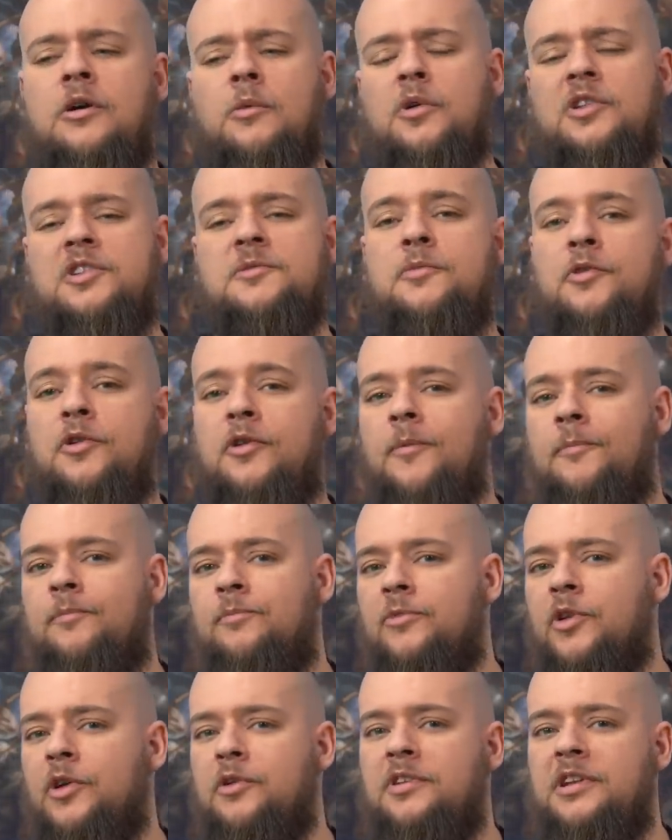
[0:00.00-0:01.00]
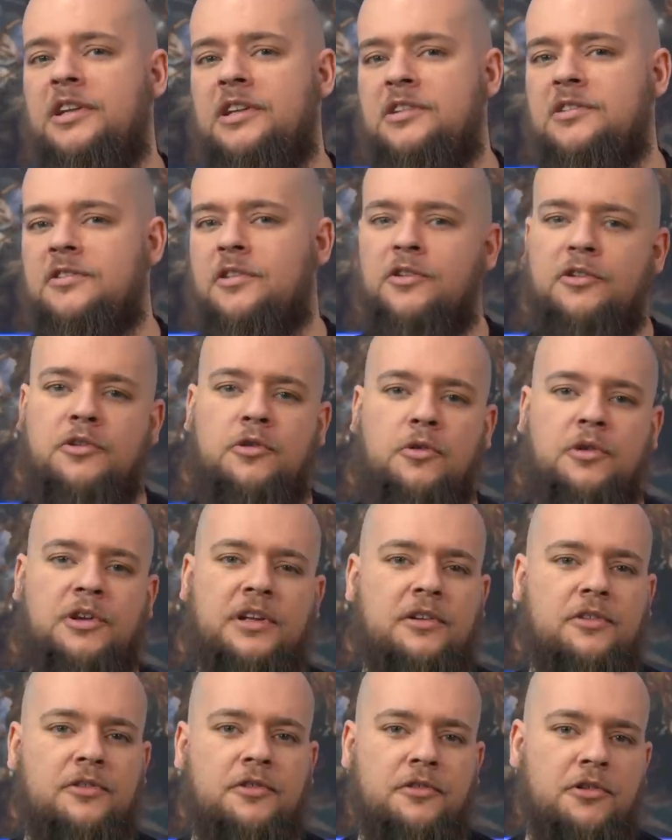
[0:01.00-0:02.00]
What's more, notice that
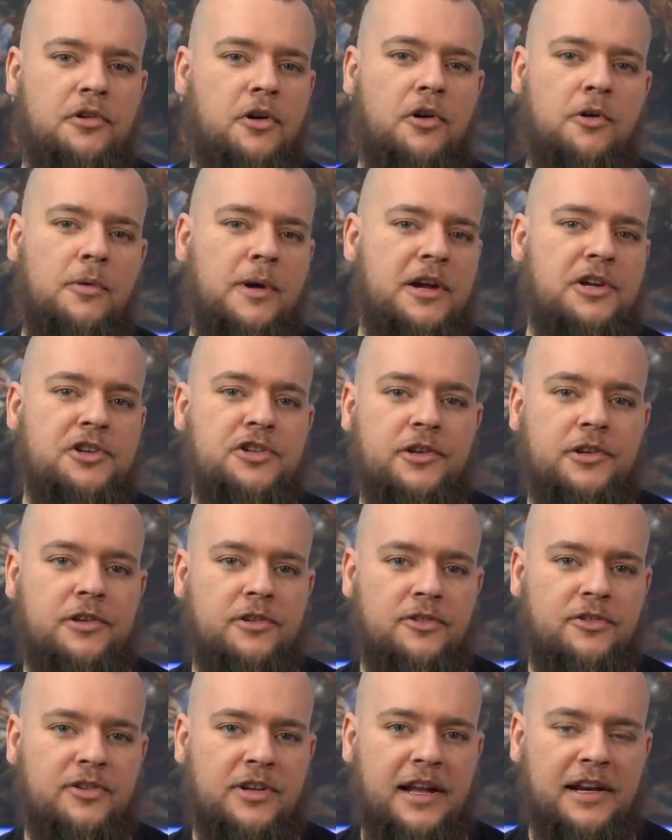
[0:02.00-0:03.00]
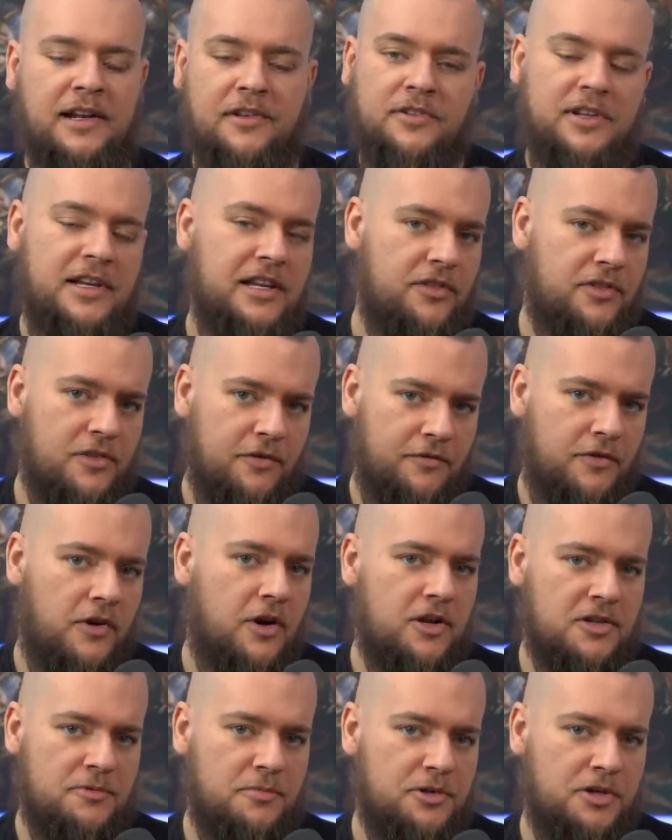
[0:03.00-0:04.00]
according to God questions, and indeed the
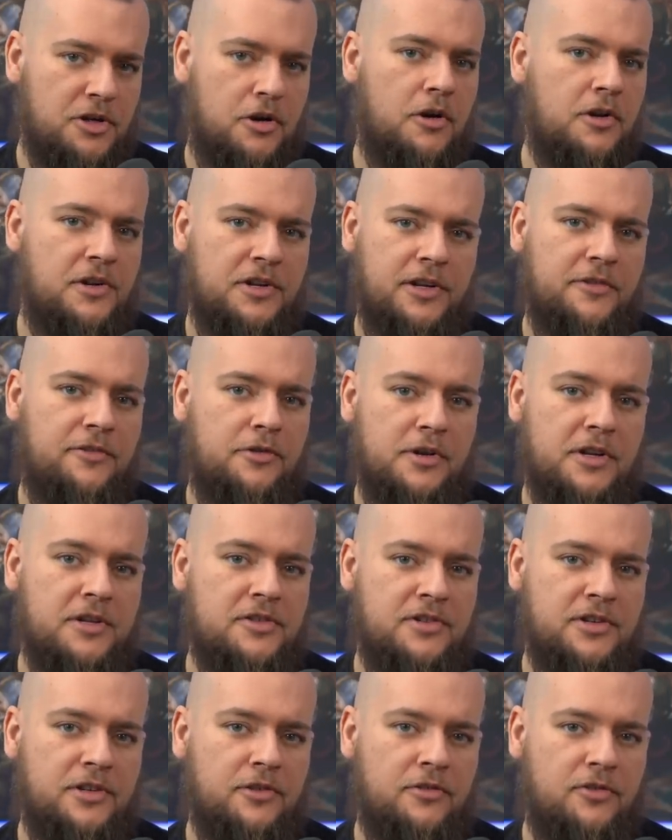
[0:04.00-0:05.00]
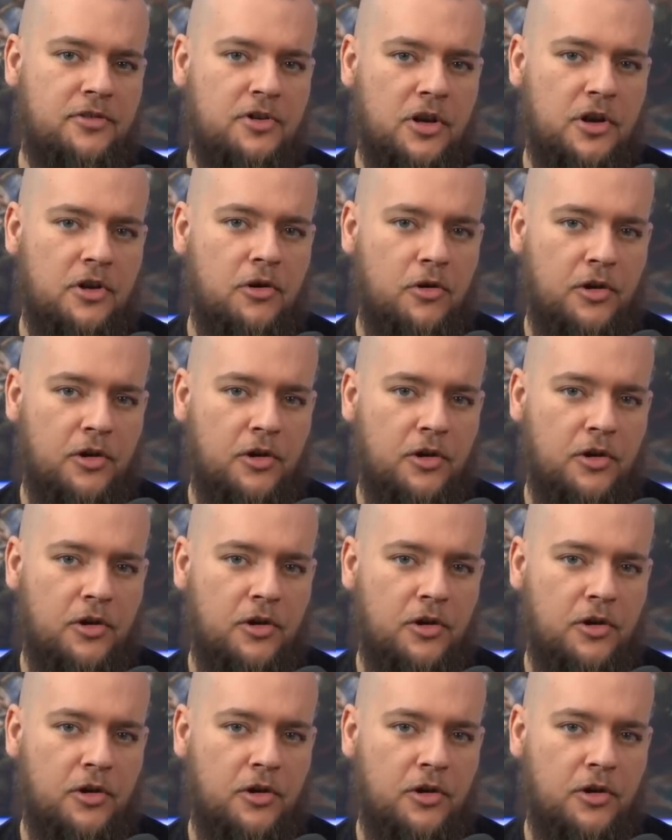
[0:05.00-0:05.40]
vast majority of Christians,